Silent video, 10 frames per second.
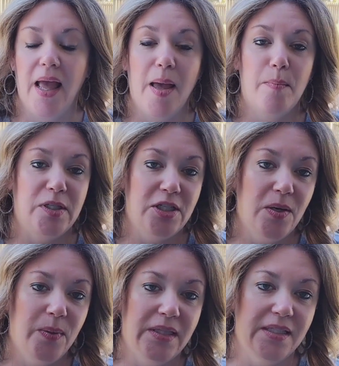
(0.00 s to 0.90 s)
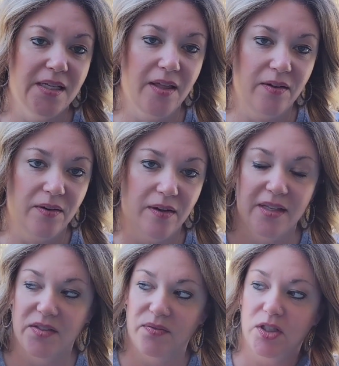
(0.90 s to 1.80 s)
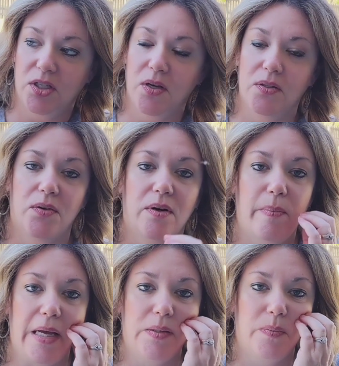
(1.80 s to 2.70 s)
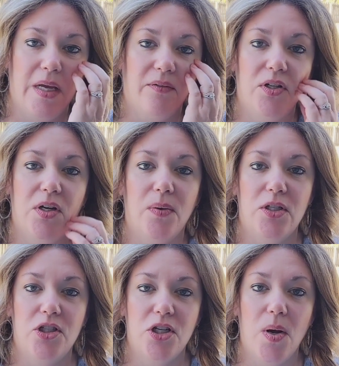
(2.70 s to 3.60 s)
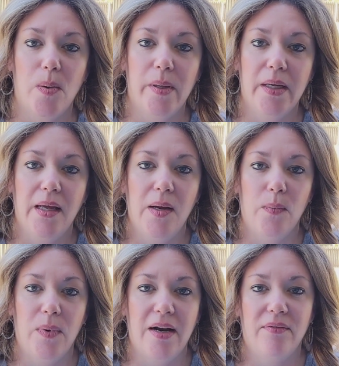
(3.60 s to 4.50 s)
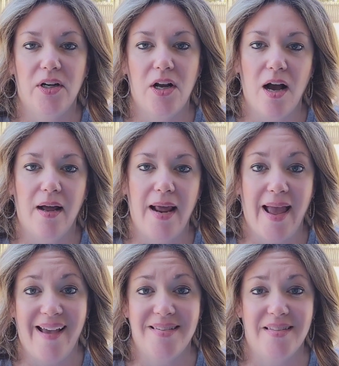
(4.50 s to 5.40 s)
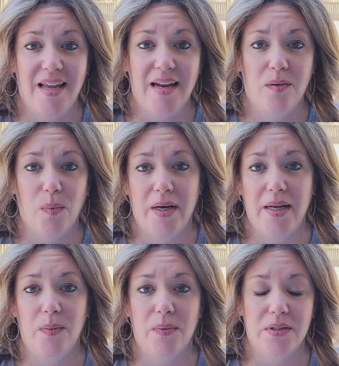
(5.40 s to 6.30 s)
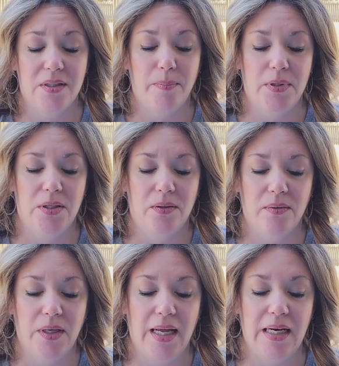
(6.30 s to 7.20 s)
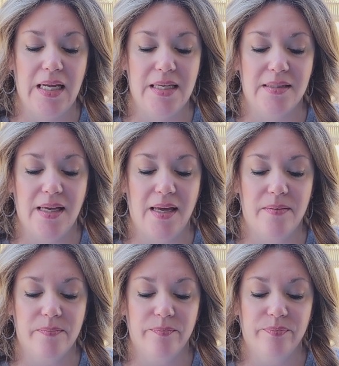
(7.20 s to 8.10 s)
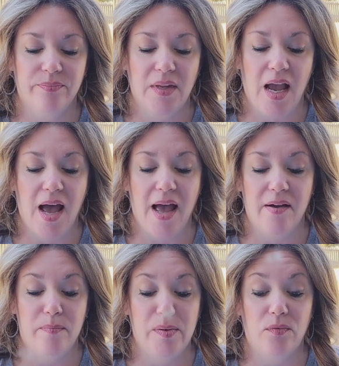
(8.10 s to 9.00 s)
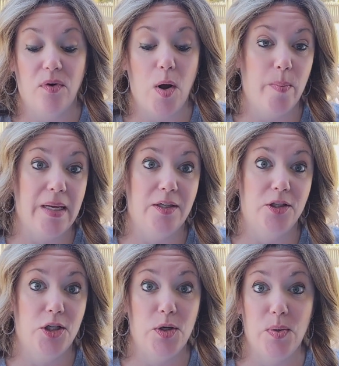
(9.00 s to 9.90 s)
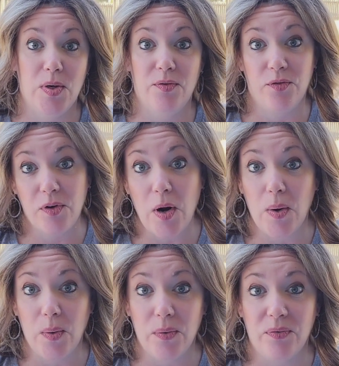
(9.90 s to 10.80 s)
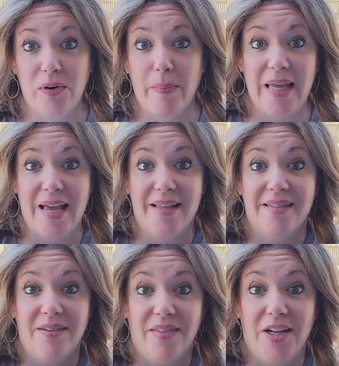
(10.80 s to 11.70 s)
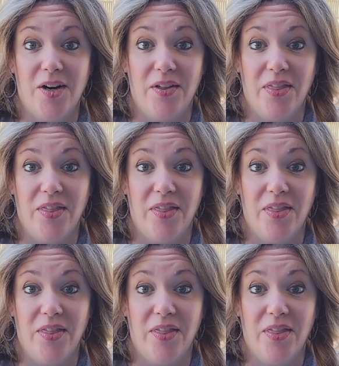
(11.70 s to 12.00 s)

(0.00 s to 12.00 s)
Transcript: But you know what this other this verse also reminds me of, you know, in Job, whenever God asked Satan what he was up to, and he said, I have been roaming to and fro from the ends of the earth.